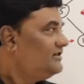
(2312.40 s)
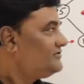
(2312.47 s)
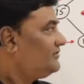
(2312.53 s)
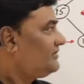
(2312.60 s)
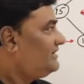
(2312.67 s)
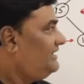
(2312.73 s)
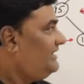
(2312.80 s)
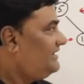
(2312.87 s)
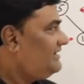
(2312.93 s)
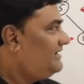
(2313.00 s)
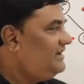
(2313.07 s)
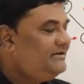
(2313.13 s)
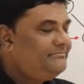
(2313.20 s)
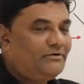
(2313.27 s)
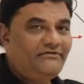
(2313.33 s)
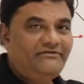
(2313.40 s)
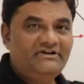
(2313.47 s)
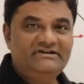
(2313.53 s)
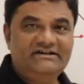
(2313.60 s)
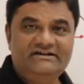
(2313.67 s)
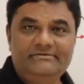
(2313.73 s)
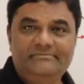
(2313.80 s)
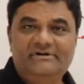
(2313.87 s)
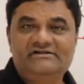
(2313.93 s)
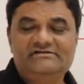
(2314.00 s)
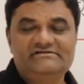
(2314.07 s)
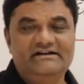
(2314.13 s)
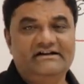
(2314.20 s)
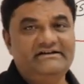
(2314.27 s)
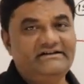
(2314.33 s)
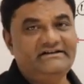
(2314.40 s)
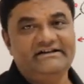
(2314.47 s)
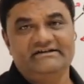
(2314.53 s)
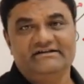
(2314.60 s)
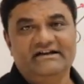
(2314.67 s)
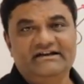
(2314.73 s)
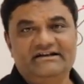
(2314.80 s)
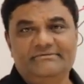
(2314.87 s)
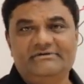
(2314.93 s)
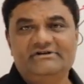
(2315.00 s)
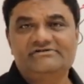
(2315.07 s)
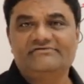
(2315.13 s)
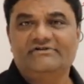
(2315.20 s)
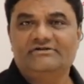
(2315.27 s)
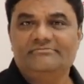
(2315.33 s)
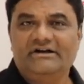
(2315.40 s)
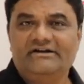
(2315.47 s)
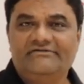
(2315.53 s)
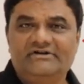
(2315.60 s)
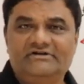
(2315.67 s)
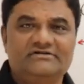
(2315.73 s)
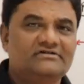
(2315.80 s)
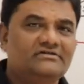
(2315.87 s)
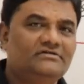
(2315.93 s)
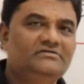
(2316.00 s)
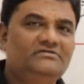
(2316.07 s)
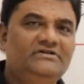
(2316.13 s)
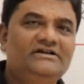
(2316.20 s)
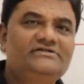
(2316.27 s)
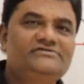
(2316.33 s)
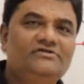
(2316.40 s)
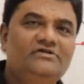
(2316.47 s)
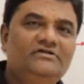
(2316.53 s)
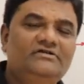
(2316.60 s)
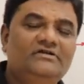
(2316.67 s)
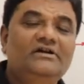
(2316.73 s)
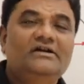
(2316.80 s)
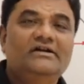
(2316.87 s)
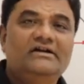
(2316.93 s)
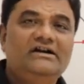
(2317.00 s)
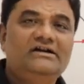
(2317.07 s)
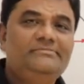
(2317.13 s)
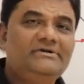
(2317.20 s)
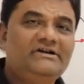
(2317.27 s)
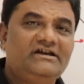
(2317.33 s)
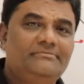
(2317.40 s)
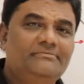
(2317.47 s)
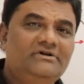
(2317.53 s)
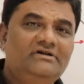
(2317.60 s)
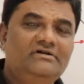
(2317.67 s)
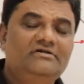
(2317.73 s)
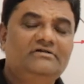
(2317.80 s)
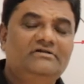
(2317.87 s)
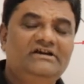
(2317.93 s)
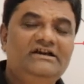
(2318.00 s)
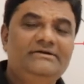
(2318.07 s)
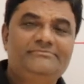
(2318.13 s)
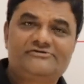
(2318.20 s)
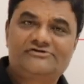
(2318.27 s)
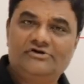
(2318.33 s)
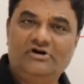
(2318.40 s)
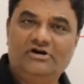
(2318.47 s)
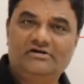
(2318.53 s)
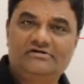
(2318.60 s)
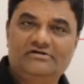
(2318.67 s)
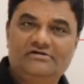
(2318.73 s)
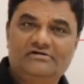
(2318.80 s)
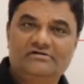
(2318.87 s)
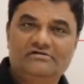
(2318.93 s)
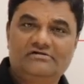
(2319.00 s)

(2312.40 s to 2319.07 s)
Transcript: So create a heap of n elements, then delete the elements one by one. That's all. It became a heap sort.